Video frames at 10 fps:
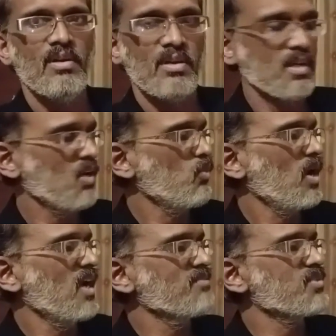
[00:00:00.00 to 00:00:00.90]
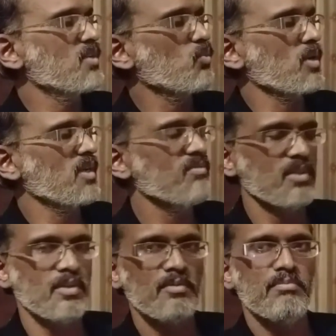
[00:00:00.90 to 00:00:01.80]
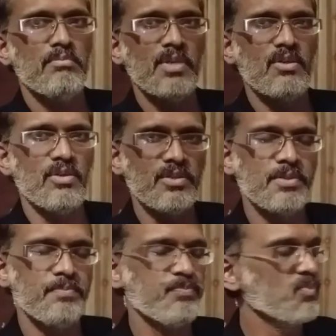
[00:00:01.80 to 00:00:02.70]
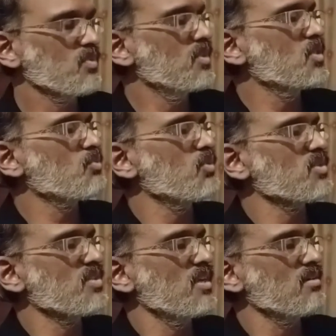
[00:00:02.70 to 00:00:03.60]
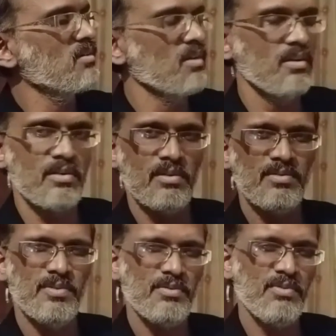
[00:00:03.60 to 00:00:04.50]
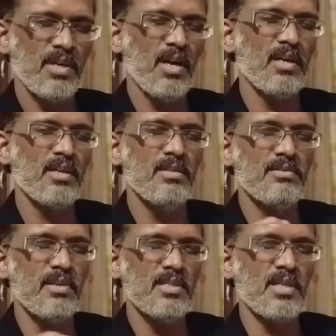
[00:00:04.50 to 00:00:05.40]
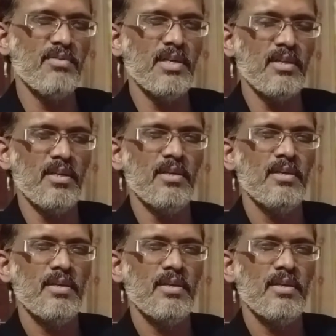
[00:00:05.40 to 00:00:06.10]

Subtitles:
Now, I have said whatever because this was there earlier when Article 370